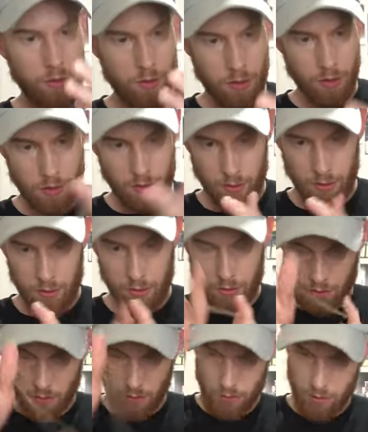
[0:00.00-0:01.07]
your scarf
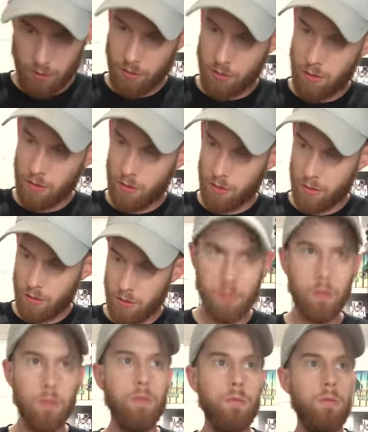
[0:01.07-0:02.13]
doesn't unravel.
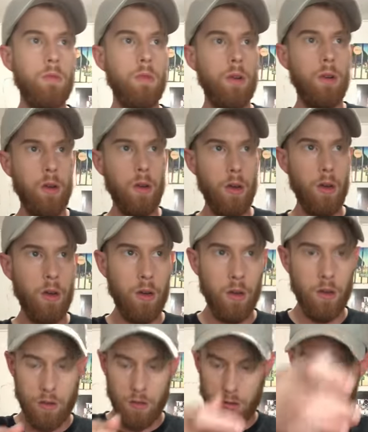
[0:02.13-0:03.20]
This will lock all the
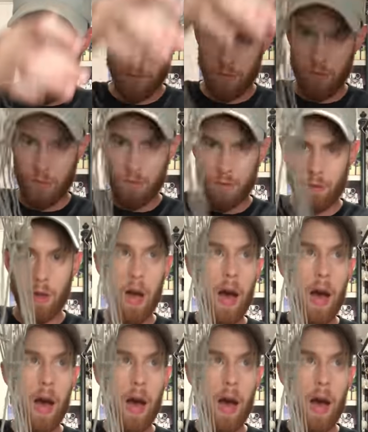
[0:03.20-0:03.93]
stitches together, basically.